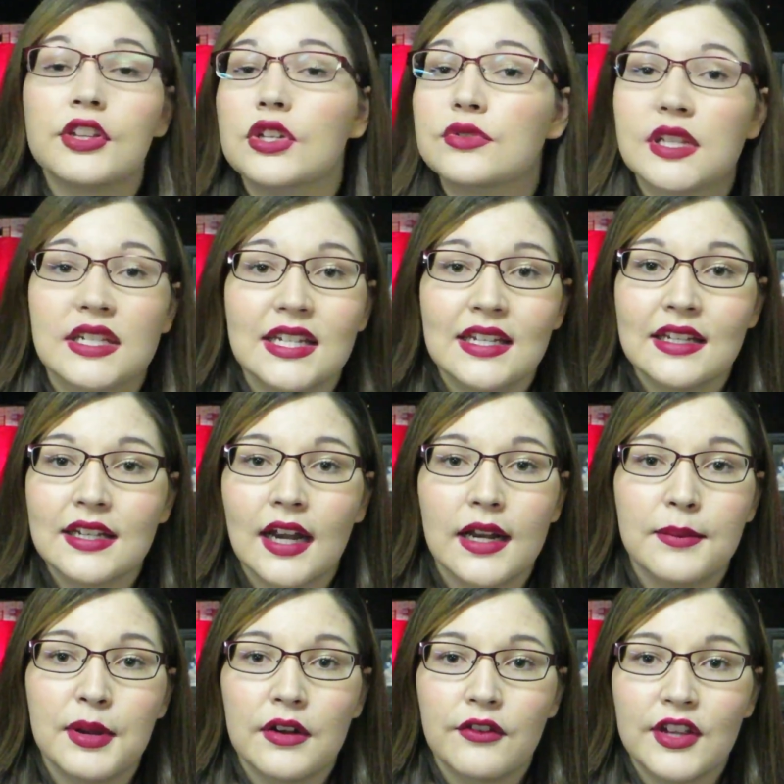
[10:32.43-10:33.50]
to use a teeny
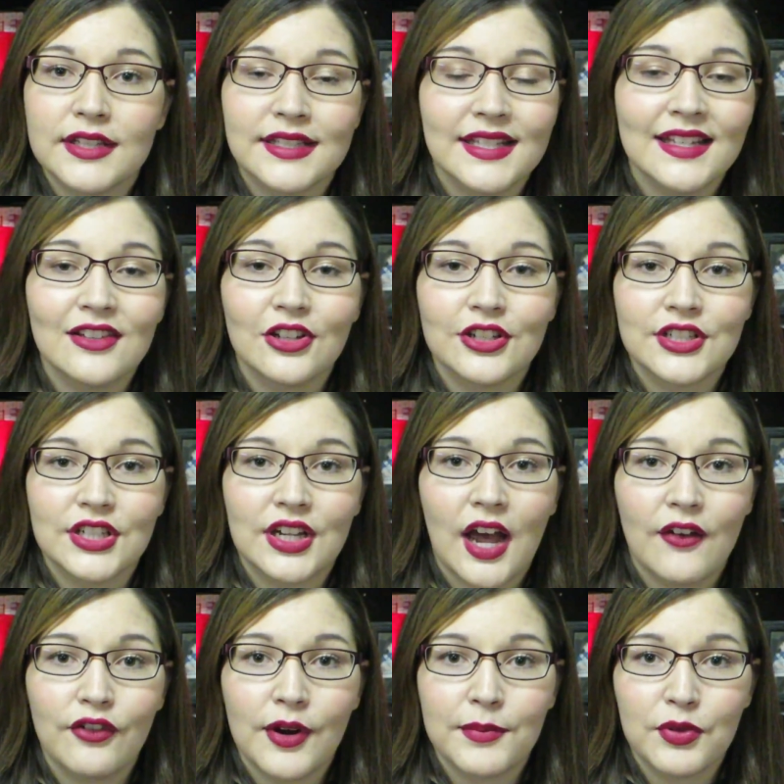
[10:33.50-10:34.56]
tiny bit of concealer to
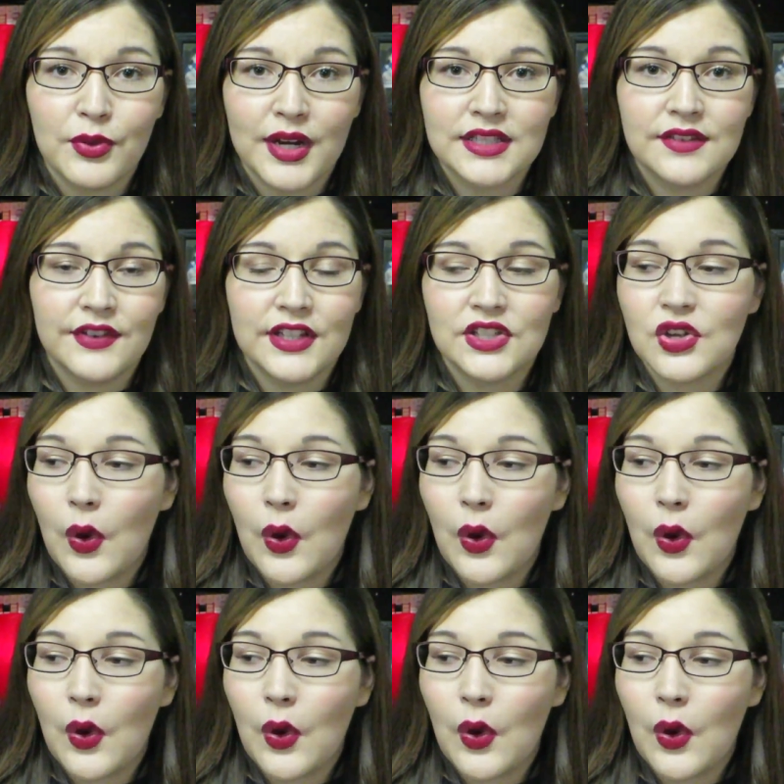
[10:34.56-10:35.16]
cover up the rest of it.